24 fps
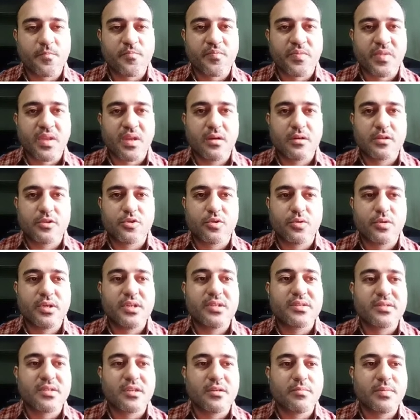So
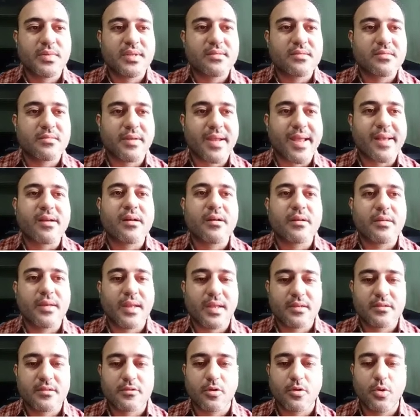discern means
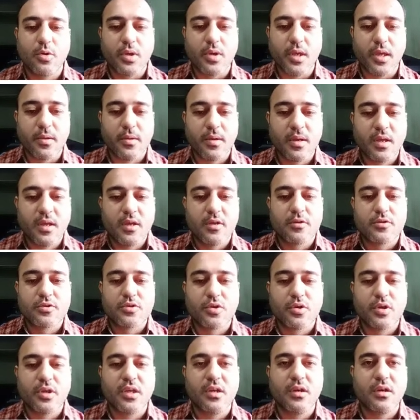recognize. Okay, so
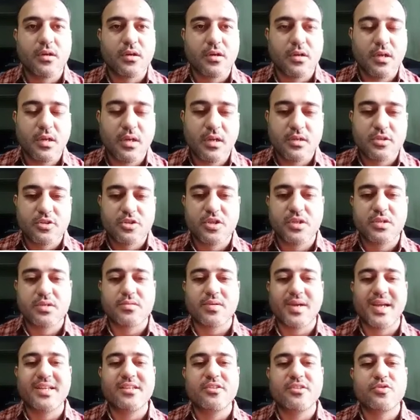here she
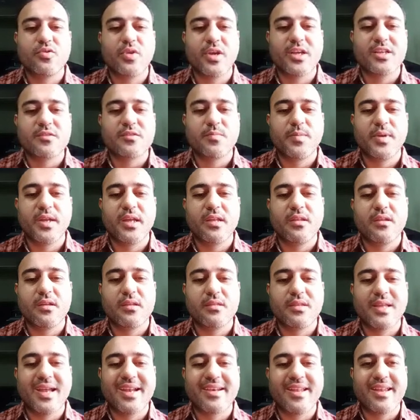tries to explain
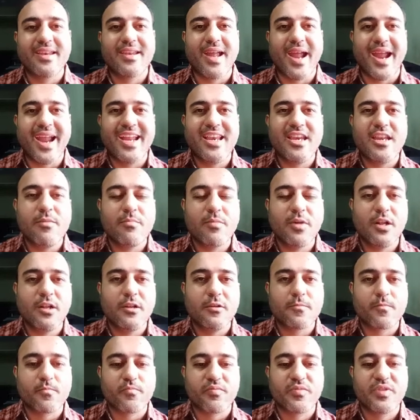that an animal
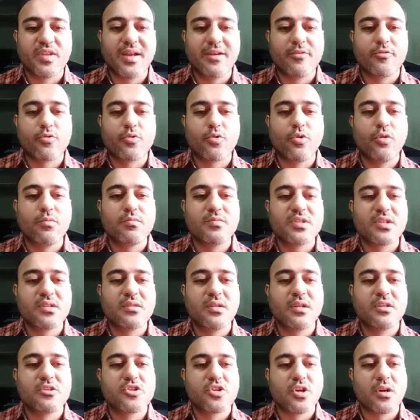that roams in the
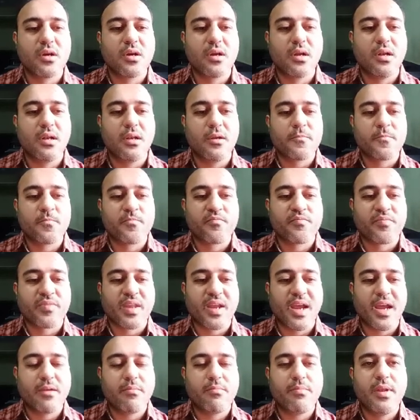jungle
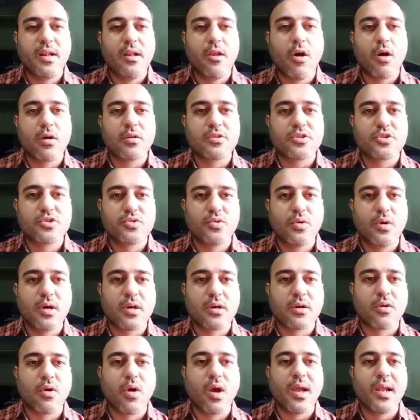and belongs to a
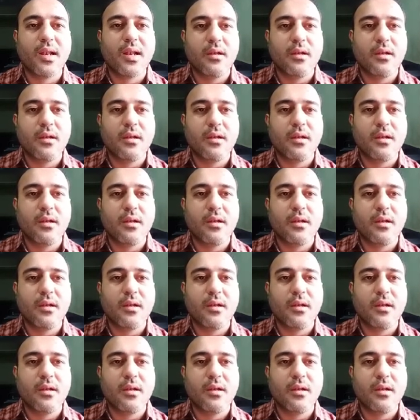royal